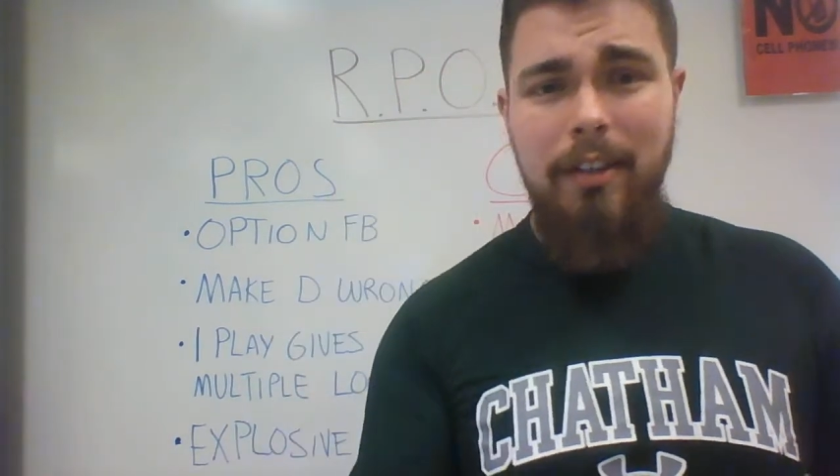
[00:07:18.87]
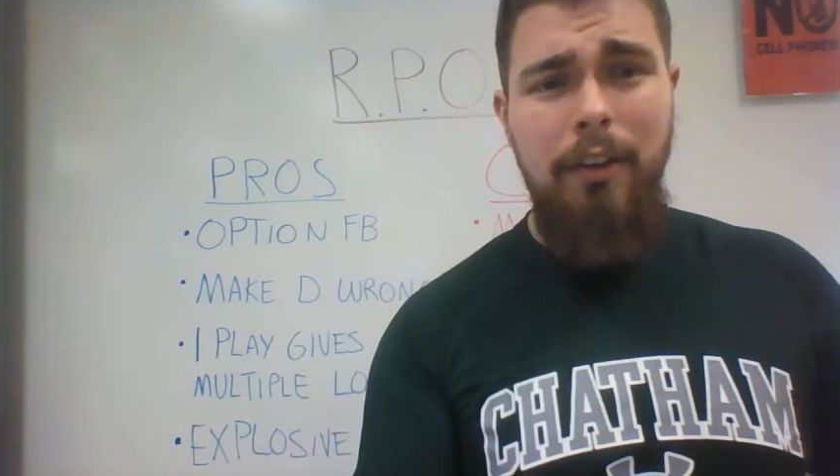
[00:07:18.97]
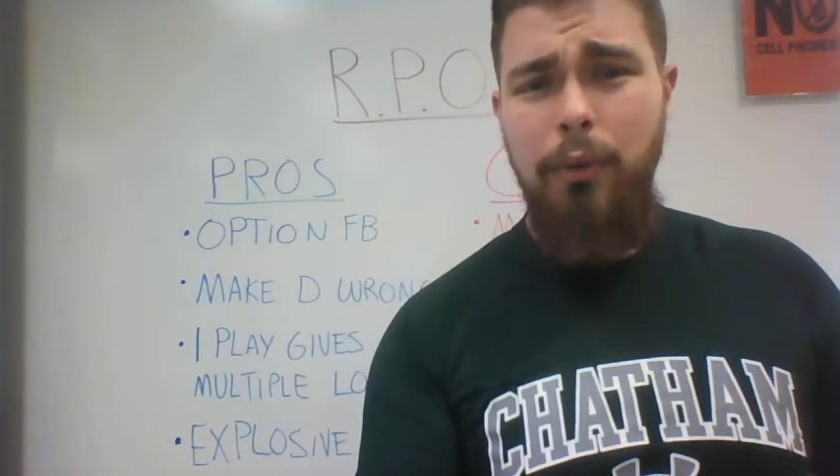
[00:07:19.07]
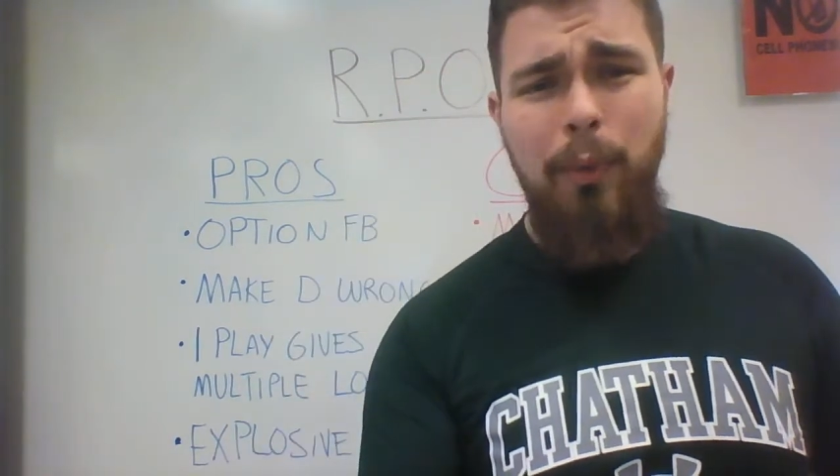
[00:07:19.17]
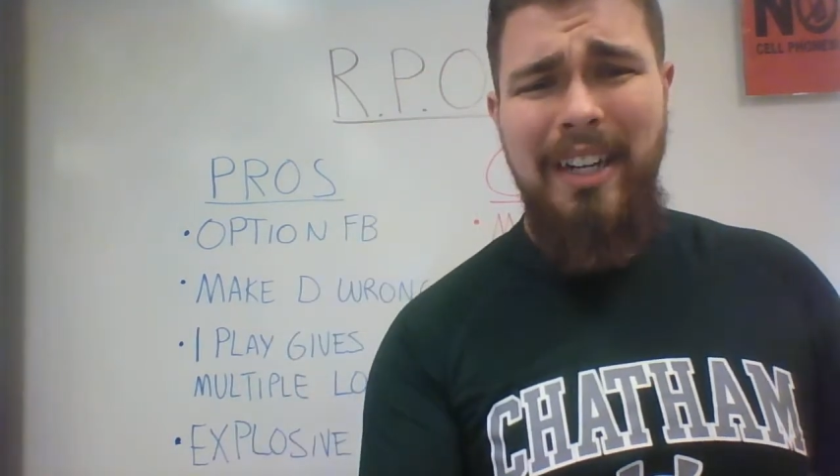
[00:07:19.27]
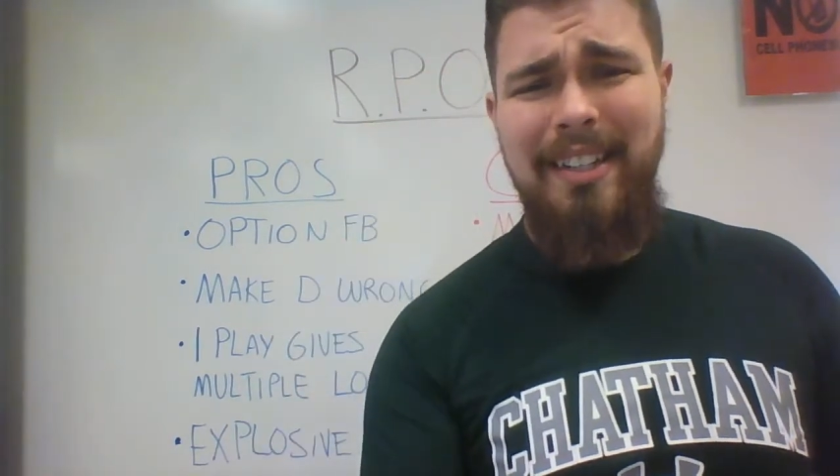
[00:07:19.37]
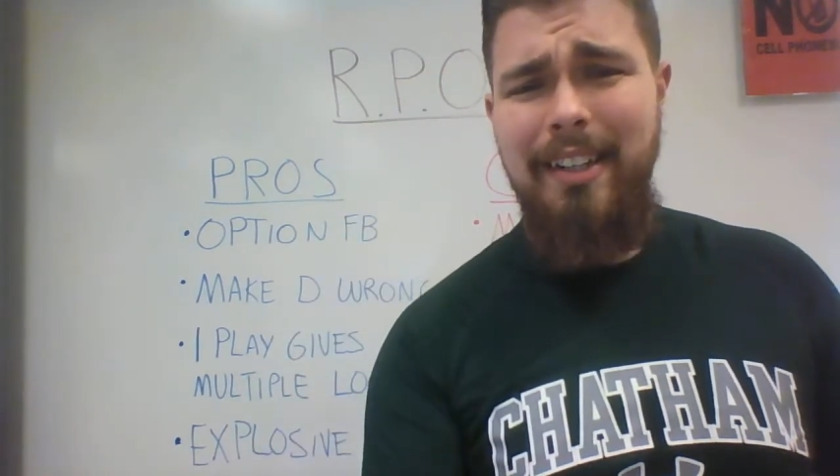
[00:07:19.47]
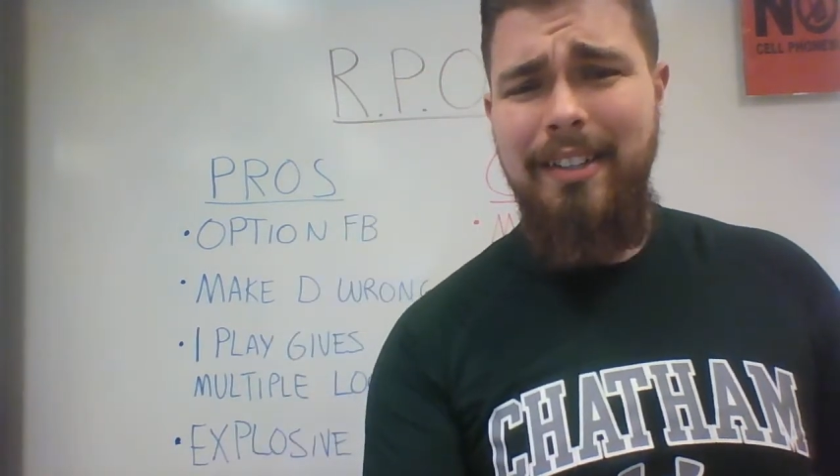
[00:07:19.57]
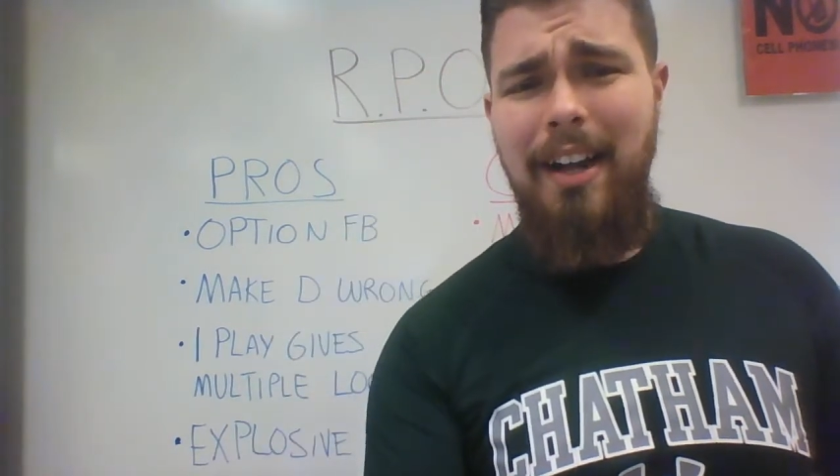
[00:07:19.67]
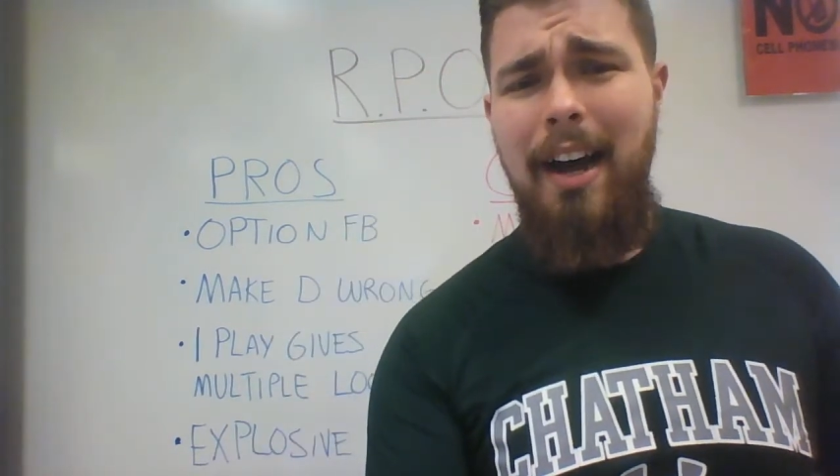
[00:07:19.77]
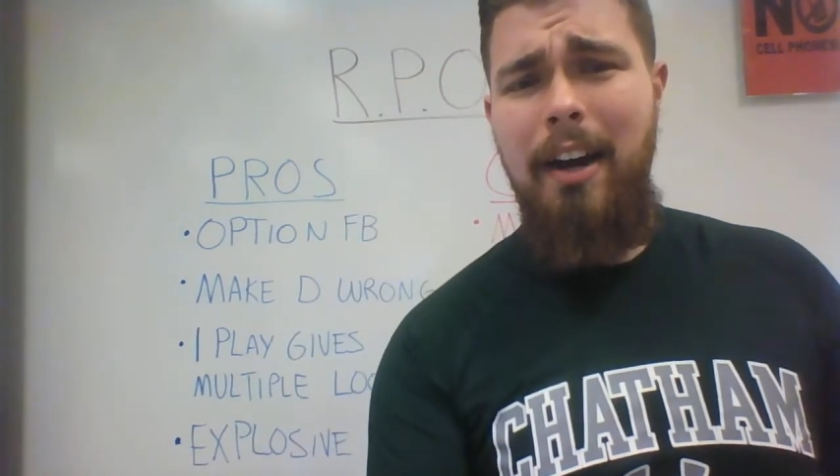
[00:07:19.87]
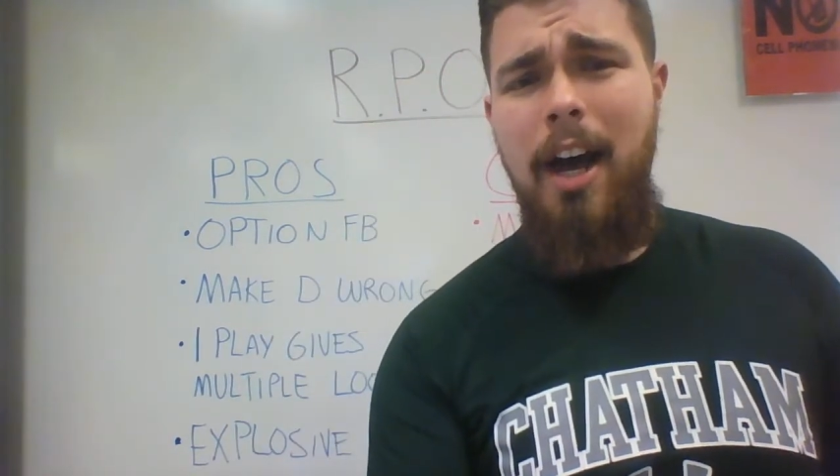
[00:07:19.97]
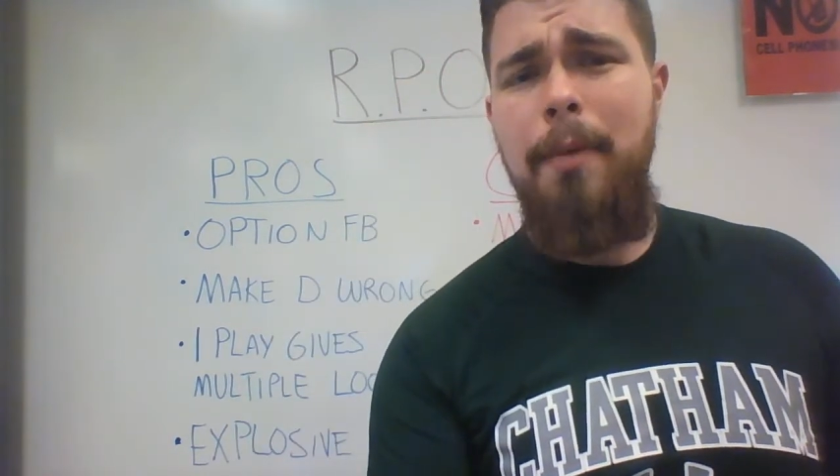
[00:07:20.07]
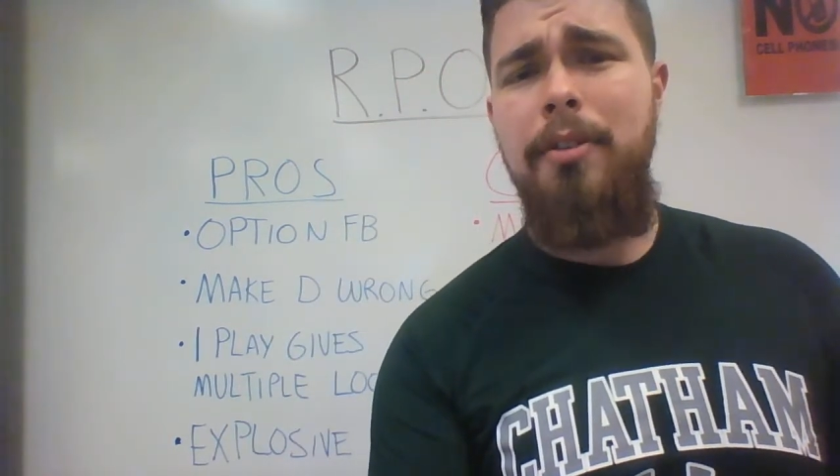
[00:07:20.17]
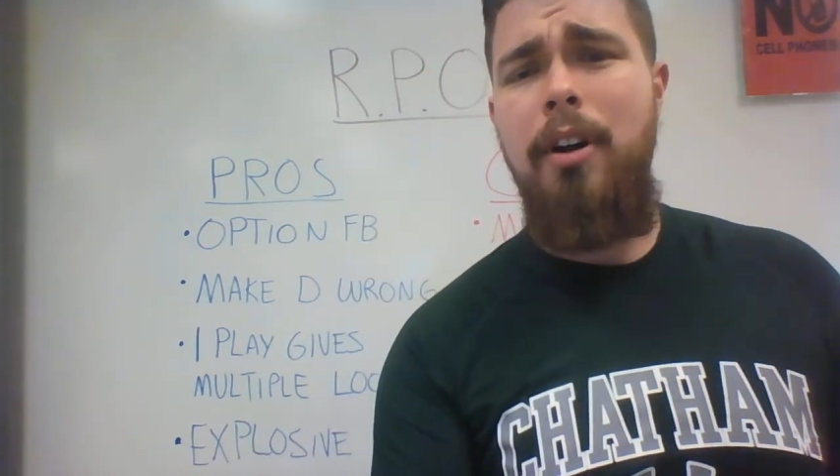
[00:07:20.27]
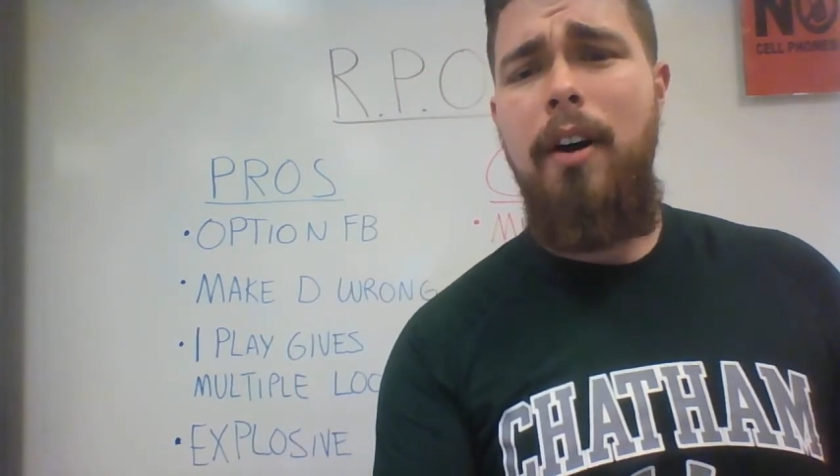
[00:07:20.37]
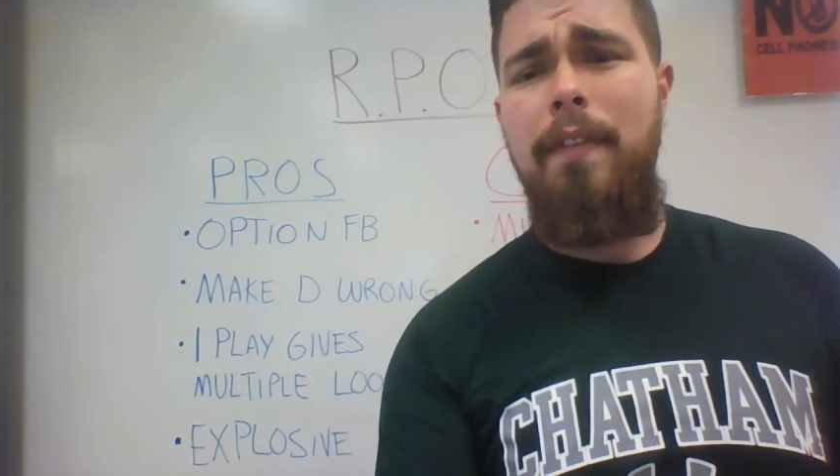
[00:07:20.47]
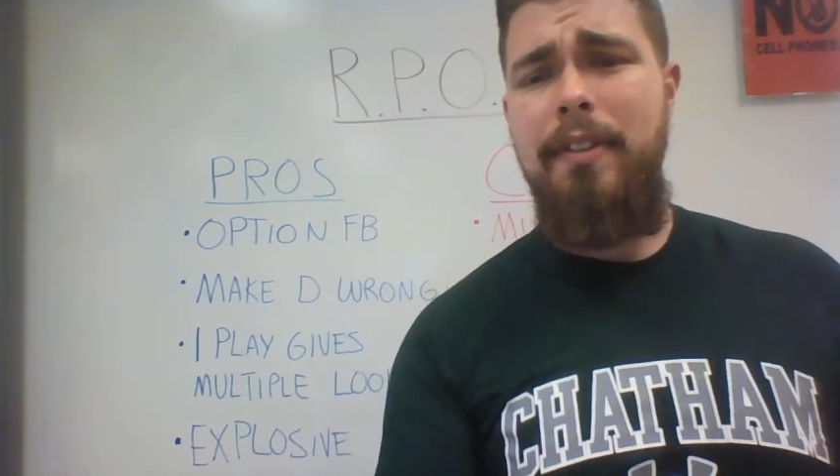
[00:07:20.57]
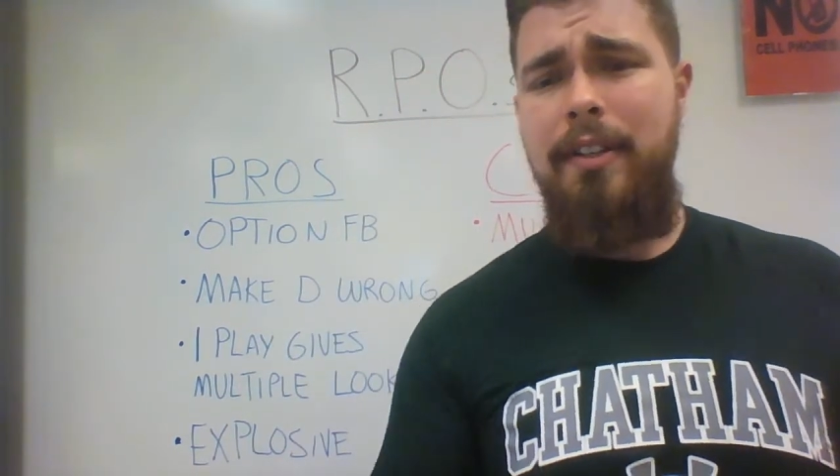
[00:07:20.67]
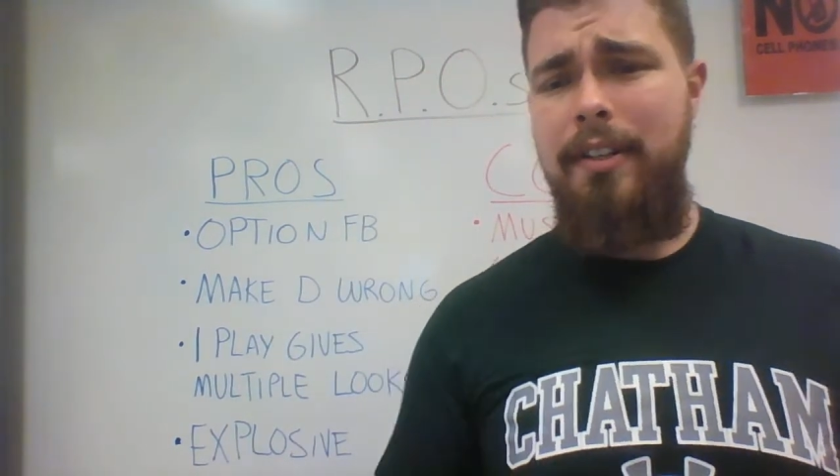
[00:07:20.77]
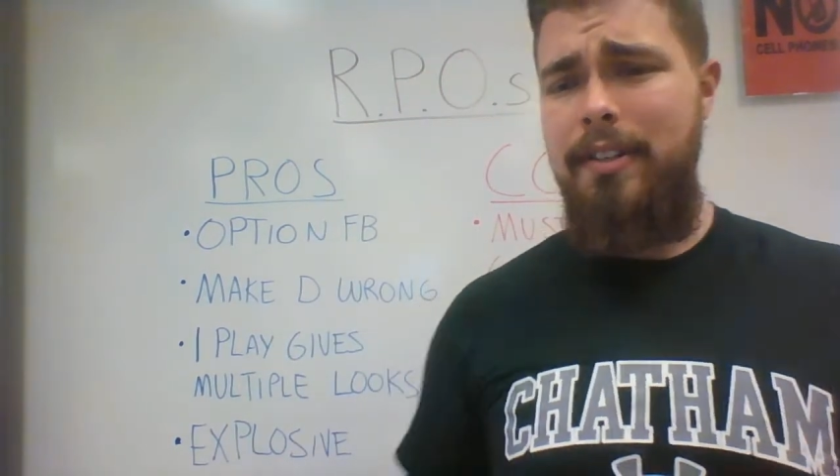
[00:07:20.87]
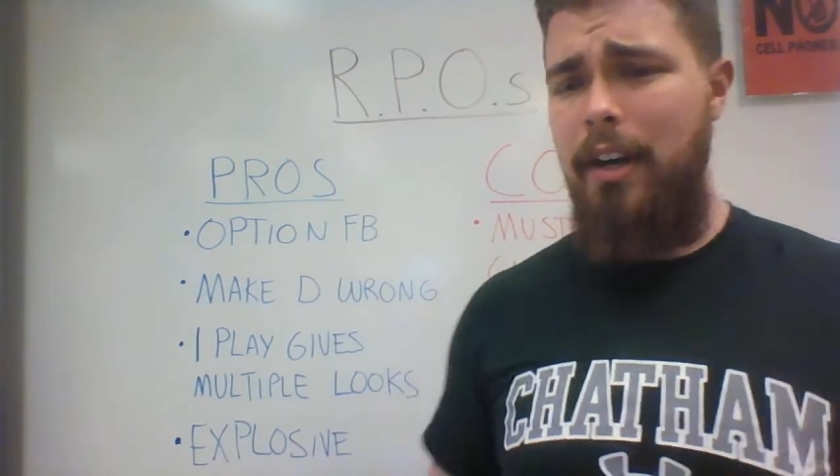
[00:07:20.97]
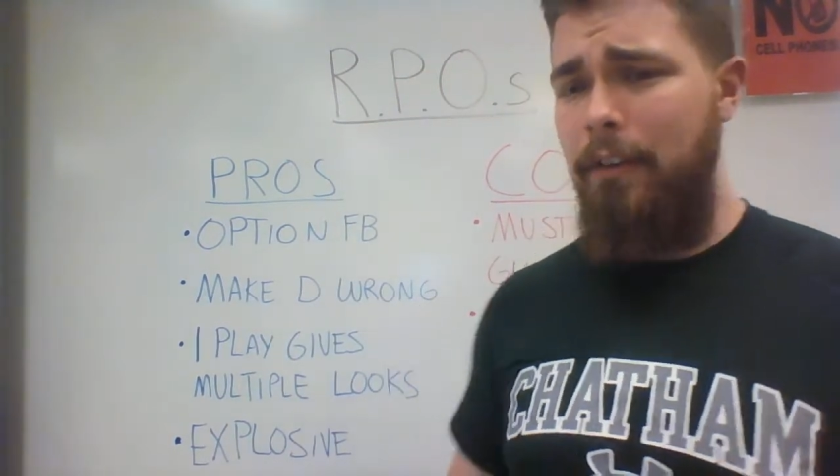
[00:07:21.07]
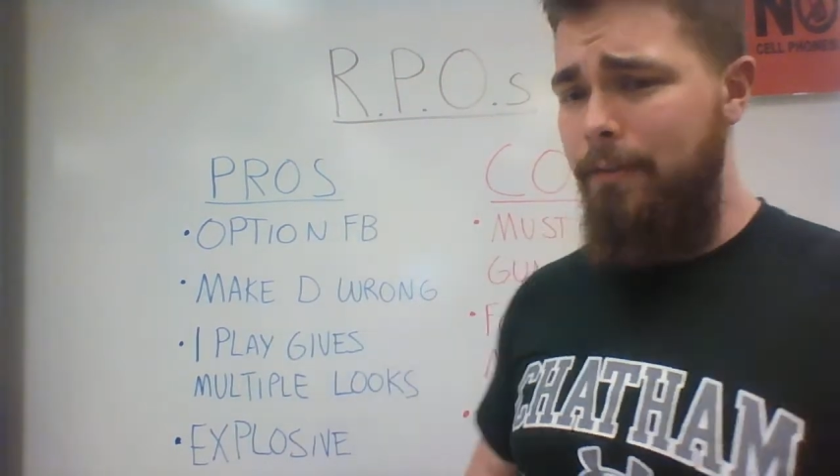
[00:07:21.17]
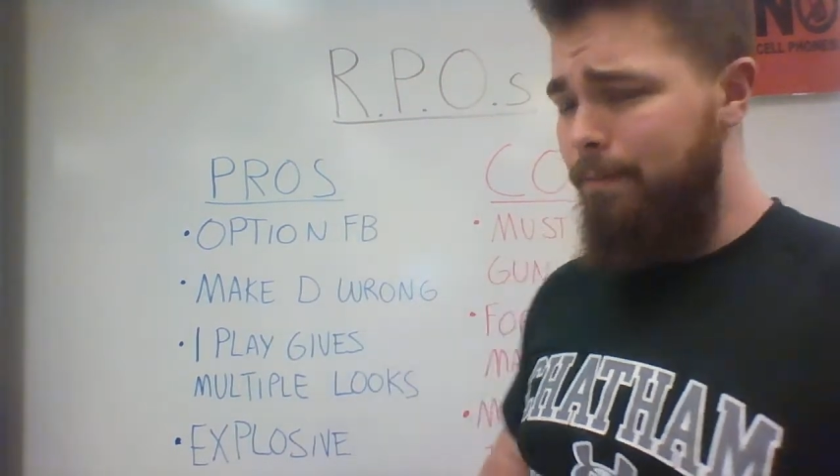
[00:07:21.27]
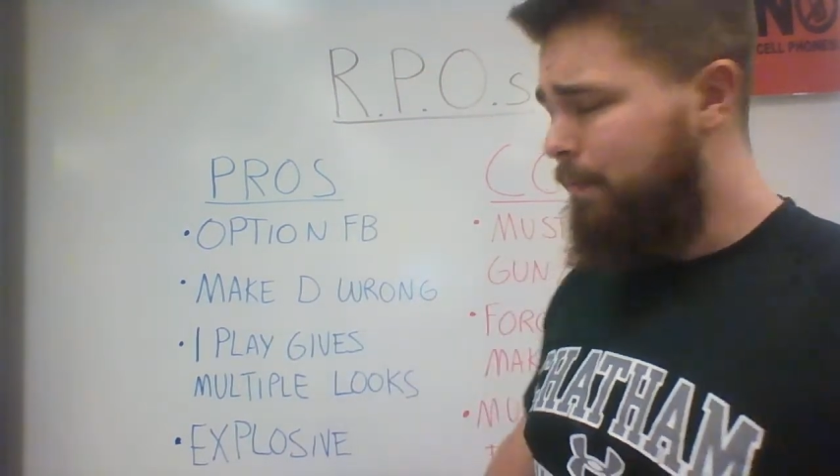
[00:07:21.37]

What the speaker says: The wing T is not an option offense in itself.